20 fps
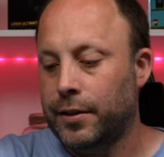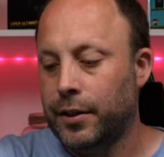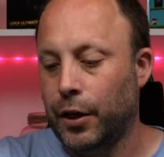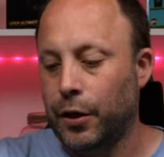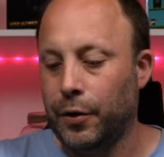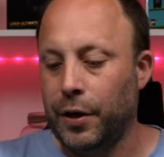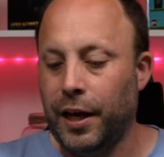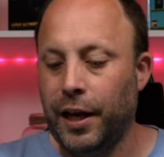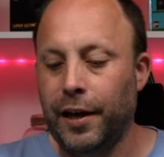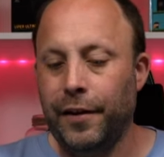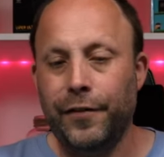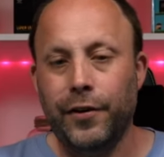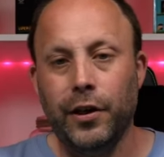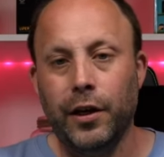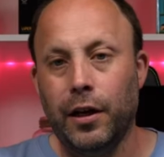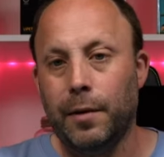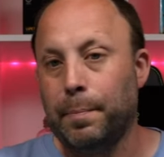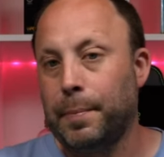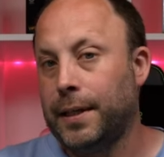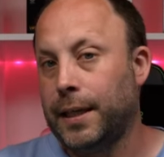So if you
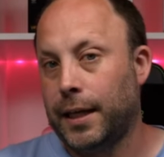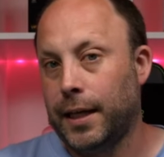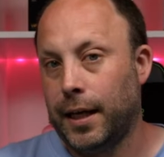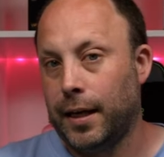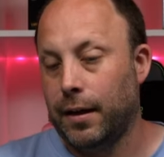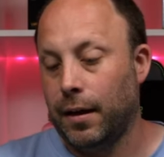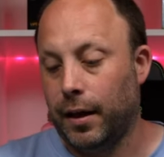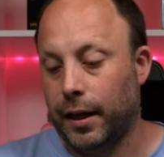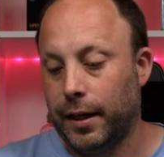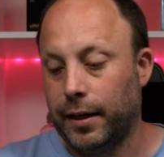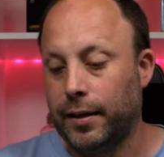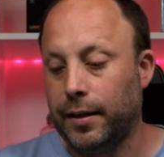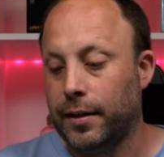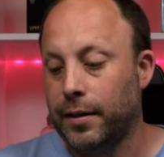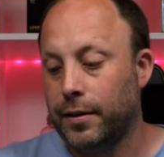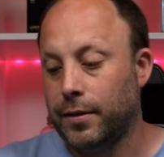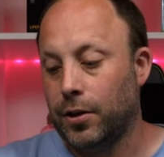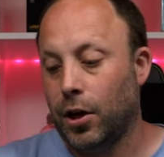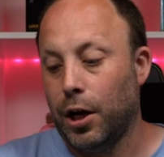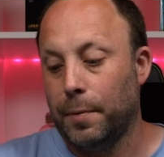don't particularly like
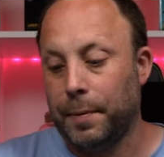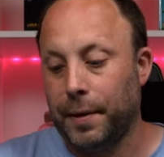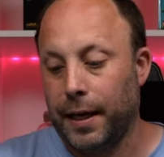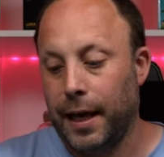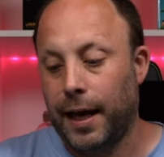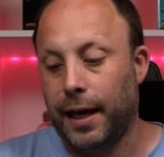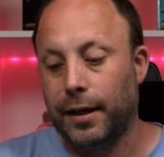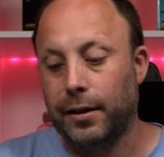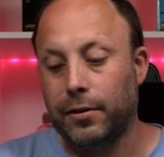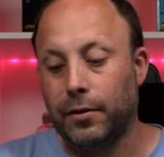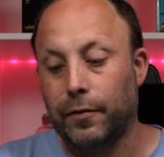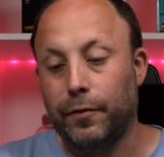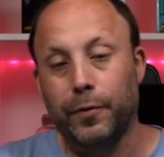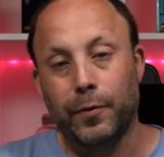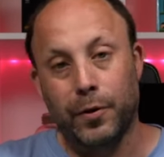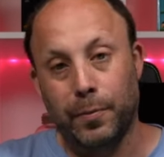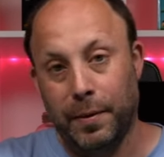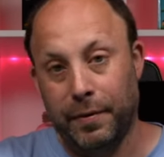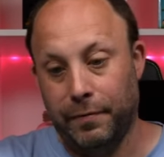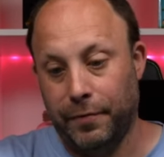the typing angle
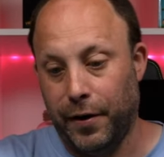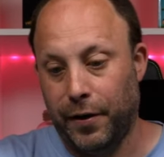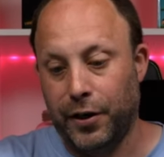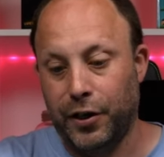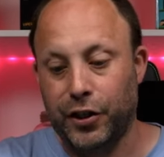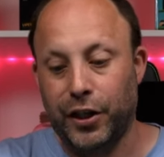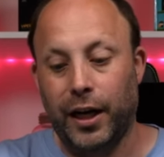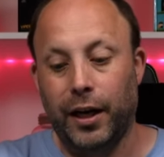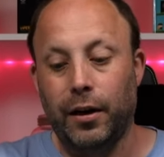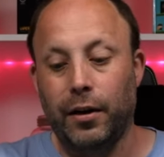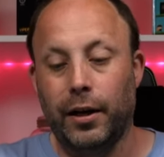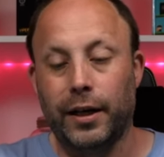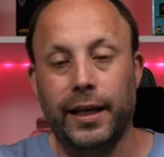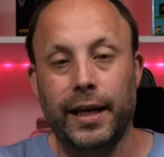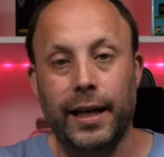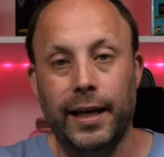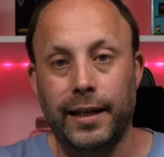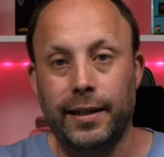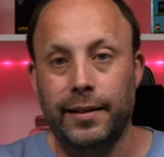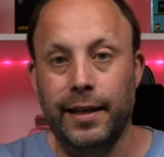to be very shallow like
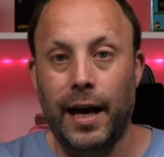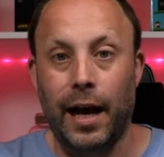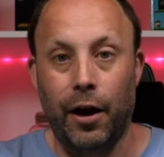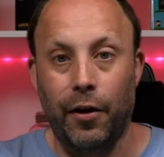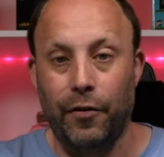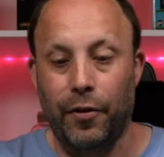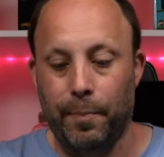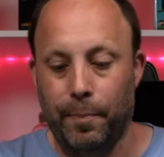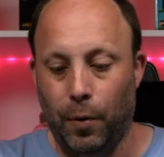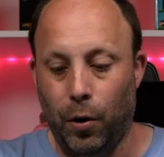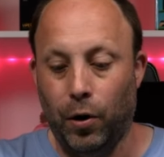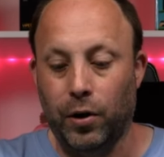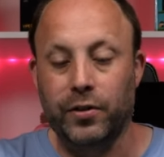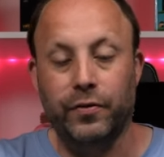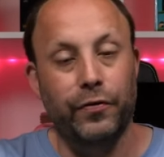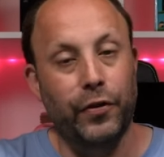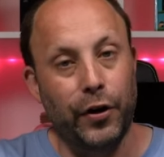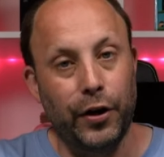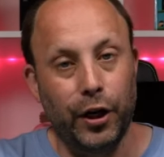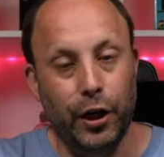it is out of the box,
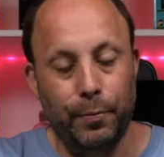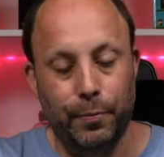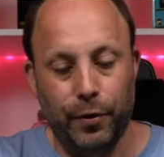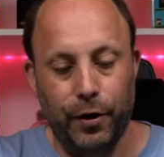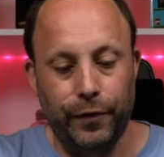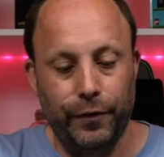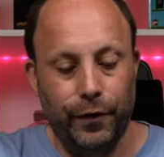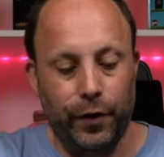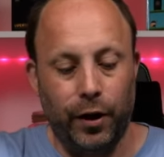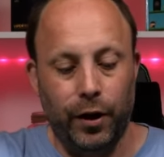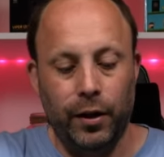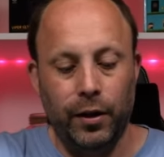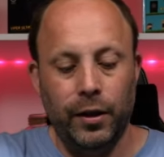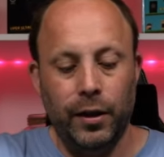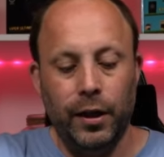very low profile,